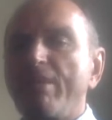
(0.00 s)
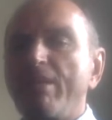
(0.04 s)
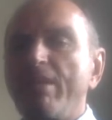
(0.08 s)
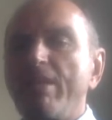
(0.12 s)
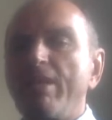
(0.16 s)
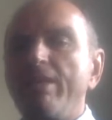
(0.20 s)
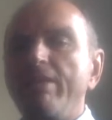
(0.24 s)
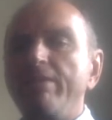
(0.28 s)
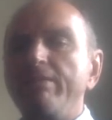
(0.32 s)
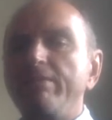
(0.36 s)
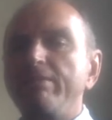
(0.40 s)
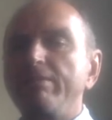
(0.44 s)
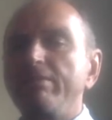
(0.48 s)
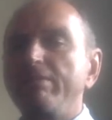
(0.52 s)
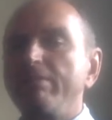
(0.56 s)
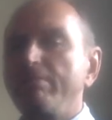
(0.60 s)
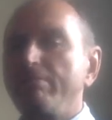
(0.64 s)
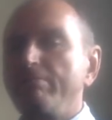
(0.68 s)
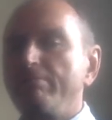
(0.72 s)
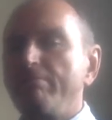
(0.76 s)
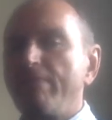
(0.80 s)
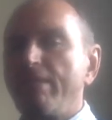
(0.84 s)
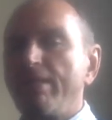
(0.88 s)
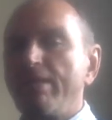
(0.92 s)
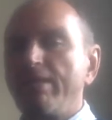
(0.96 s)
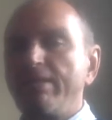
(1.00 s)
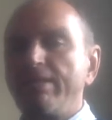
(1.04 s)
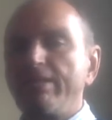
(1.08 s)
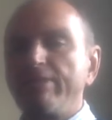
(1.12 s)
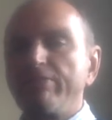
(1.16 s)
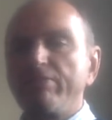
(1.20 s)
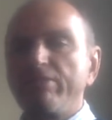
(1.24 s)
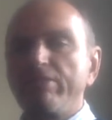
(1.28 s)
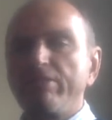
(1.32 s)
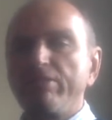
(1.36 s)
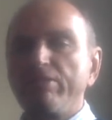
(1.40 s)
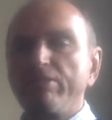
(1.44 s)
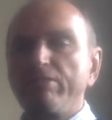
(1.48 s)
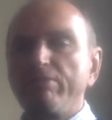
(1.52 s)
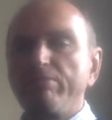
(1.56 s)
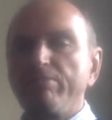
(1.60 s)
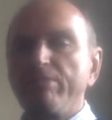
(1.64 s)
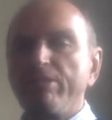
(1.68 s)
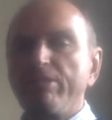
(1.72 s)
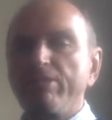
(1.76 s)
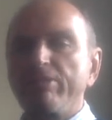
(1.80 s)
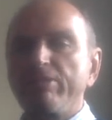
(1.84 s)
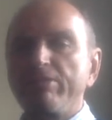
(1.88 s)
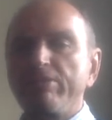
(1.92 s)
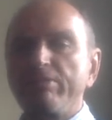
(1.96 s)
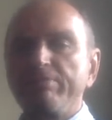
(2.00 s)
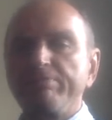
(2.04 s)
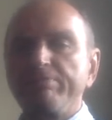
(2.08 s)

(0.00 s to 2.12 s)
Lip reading: and my electric toothbrush.